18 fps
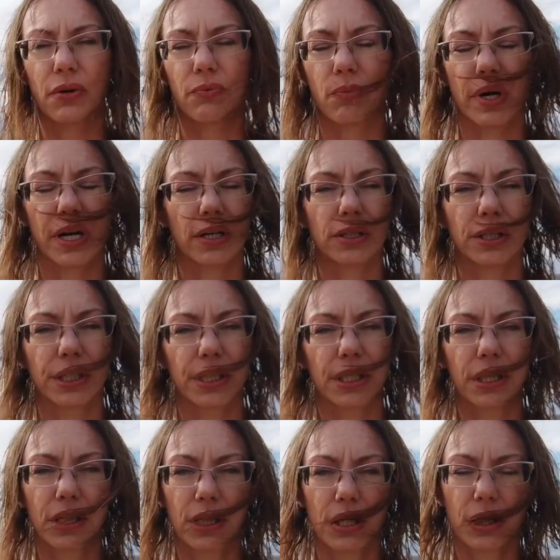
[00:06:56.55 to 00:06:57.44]
I rarely
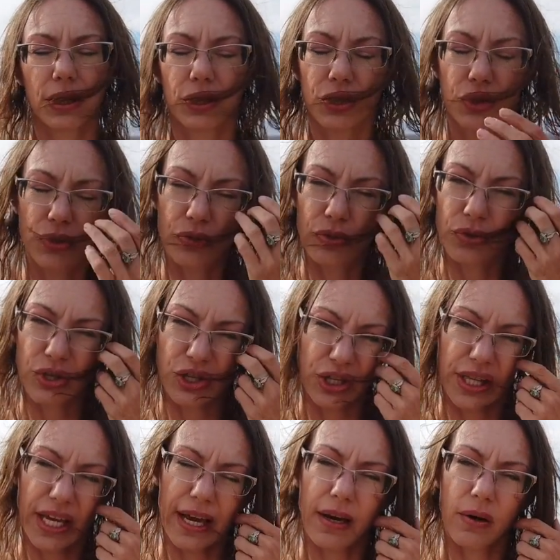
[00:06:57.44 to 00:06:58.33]

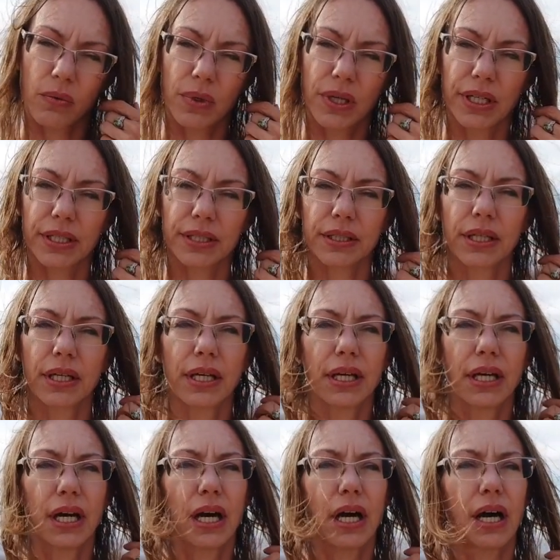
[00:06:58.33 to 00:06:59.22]
use that one.
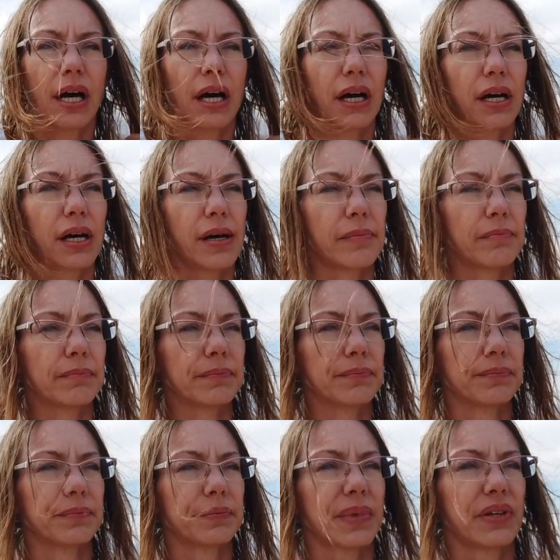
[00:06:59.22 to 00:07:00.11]

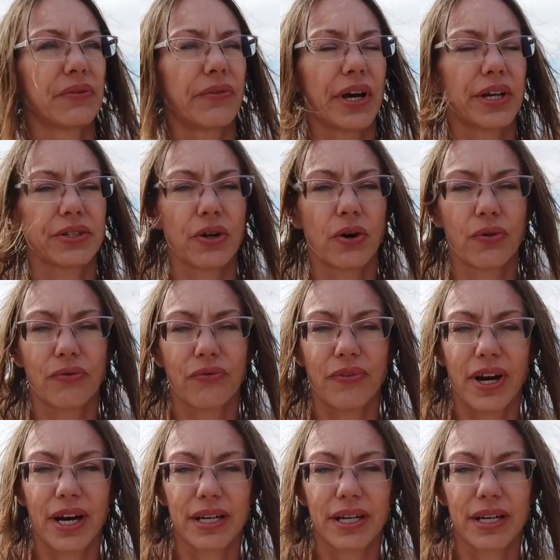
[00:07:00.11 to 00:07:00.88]
Um, if I don't